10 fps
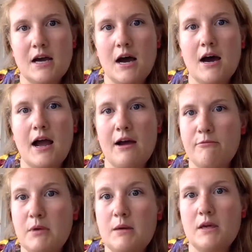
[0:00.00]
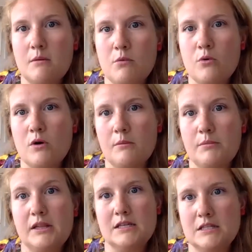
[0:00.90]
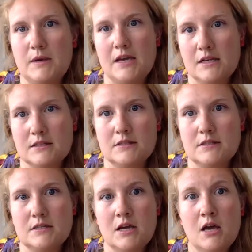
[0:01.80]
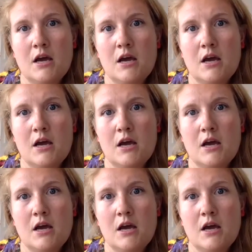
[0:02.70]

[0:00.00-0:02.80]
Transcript: have maybe a more place-based,